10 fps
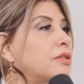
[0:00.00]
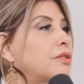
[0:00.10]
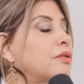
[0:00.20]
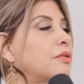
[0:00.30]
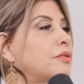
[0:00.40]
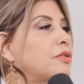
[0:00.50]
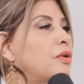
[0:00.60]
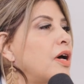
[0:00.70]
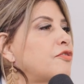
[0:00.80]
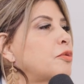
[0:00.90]
So you
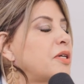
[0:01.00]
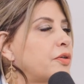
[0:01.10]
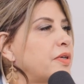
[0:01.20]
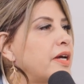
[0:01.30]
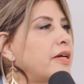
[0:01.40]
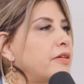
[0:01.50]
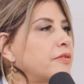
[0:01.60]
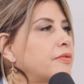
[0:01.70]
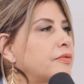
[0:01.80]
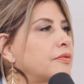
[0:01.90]
have to be creative.